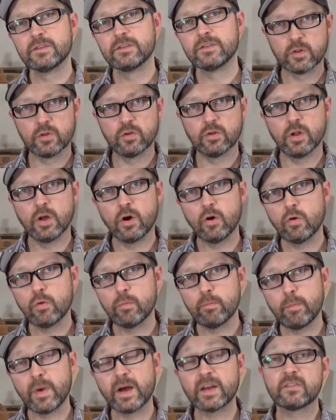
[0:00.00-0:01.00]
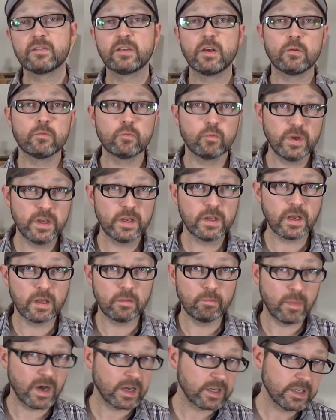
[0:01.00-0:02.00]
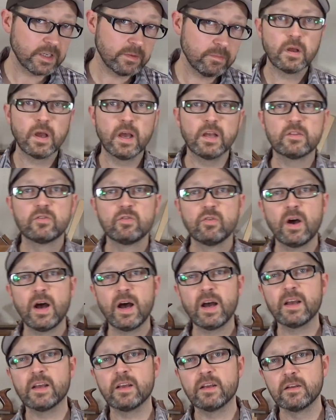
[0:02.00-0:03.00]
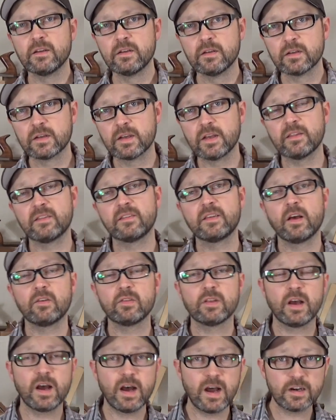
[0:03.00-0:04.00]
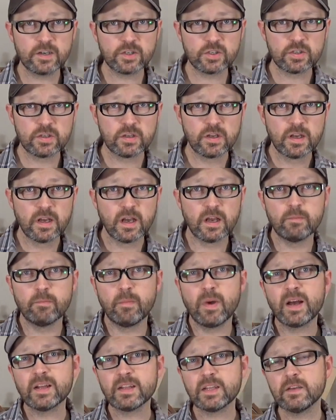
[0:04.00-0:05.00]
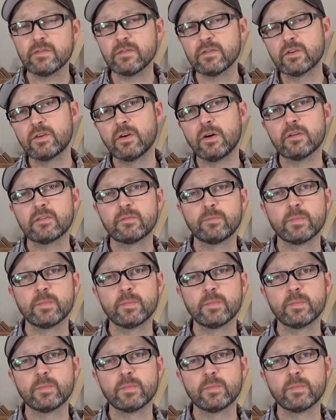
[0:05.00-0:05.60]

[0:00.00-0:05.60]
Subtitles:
Too low might sound weak and muddy, and too high can sound harsh and might even cause